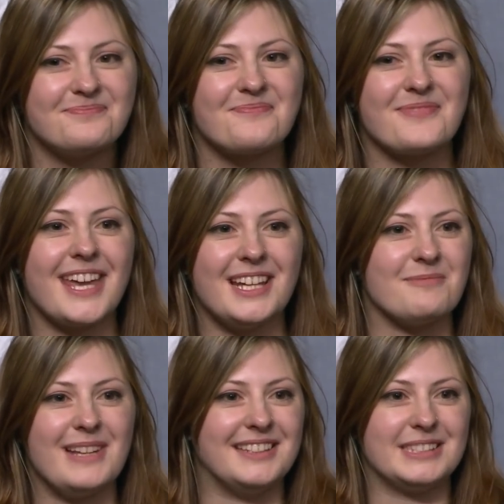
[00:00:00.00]
killing
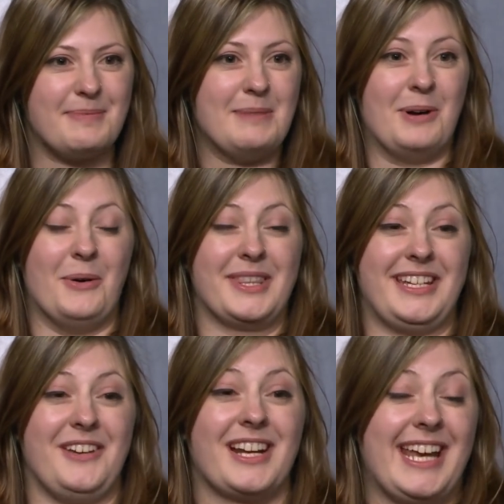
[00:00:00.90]
millions of people with a
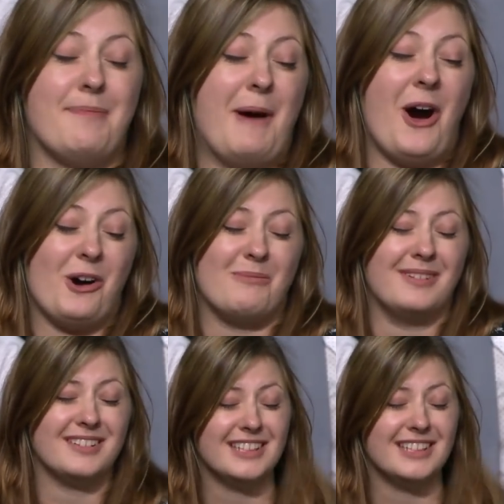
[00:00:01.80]
nuclear weapon.